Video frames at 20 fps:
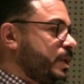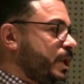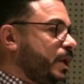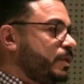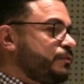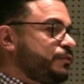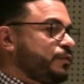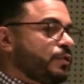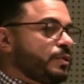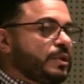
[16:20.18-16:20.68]

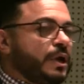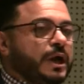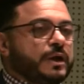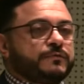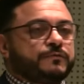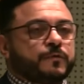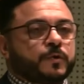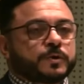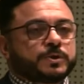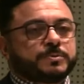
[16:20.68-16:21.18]
And for
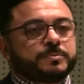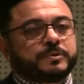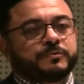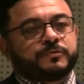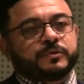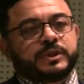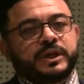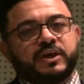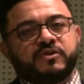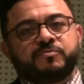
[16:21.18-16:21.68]
law
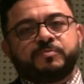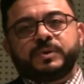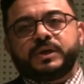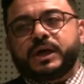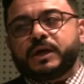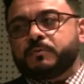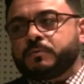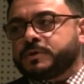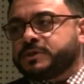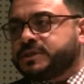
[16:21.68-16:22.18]
enforcement, for the
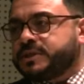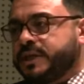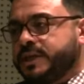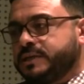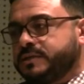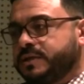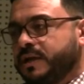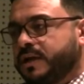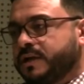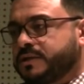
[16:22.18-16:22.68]
FBI, we're
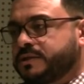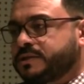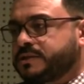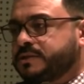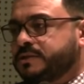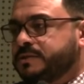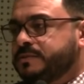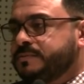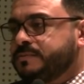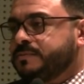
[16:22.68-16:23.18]
sitting
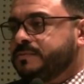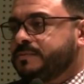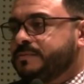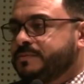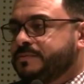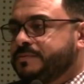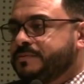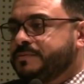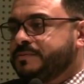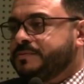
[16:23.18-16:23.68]
ducks.
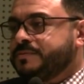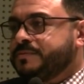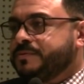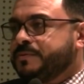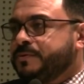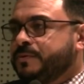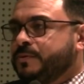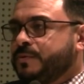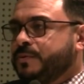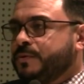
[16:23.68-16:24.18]

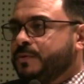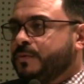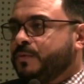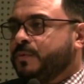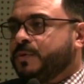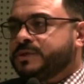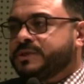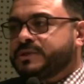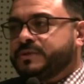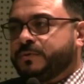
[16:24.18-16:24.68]

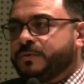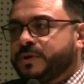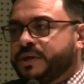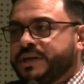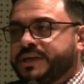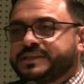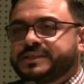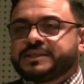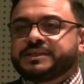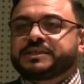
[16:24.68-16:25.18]
We're, we're
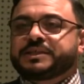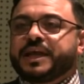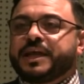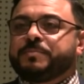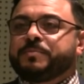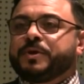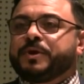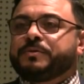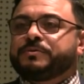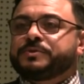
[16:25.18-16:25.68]
easy
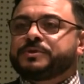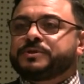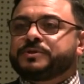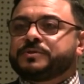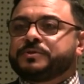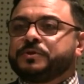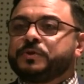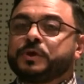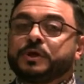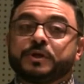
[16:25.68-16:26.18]

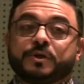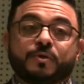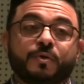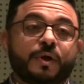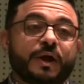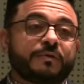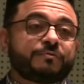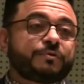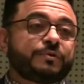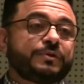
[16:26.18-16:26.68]
scapegoats. You can
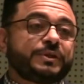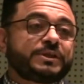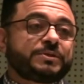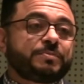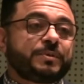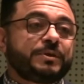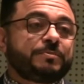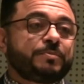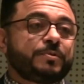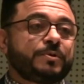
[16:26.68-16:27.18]
go after these
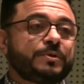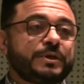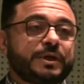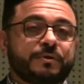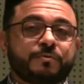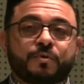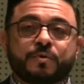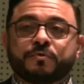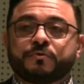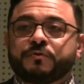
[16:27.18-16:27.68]
people and
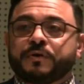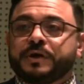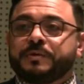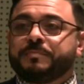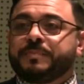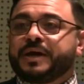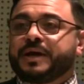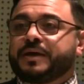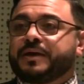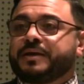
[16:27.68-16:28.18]
they won't
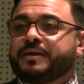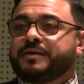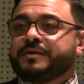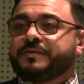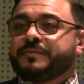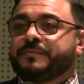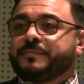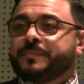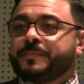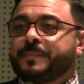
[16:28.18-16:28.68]
fight back.
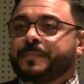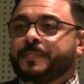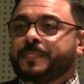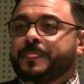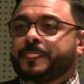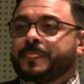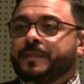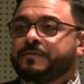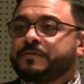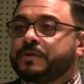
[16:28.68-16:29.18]

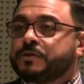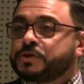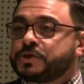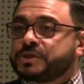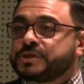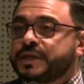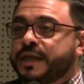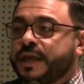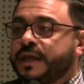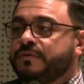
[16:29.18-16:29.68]
They'll
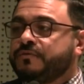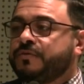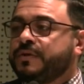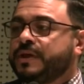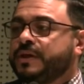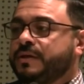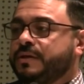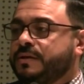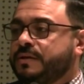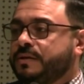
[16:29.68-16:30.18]
just cave
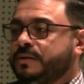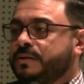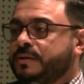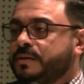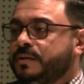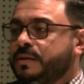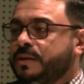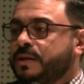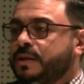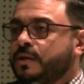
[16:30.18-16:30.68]
in.
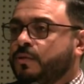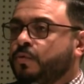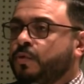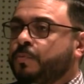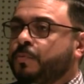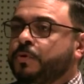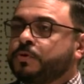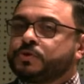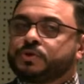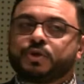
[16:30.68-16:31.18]

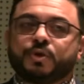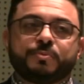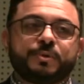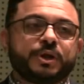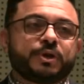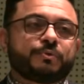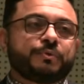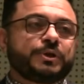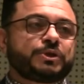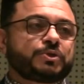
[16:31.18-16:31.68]
We'll put so
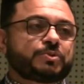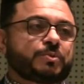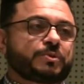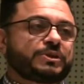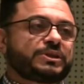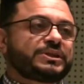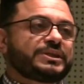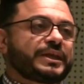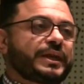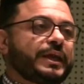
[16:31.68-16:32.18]
many
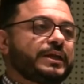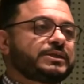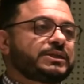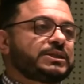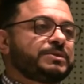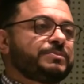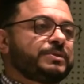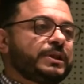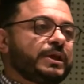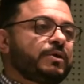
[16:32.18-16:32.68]
resources
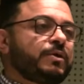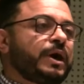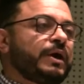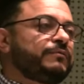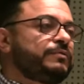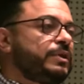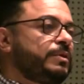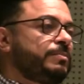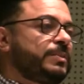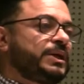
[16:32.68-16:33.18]
against them, they don't
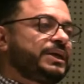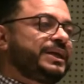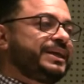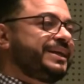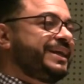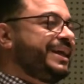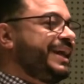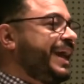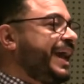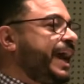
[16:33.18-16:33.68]
have the money
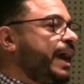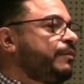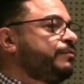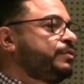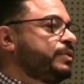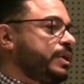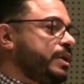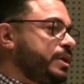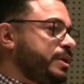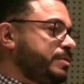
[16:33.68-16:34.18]
and they
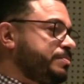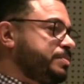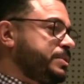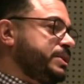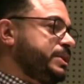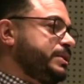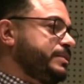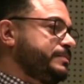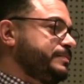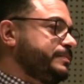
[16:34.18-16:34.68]
have to cut a
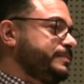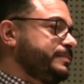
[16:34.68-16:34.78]
plea.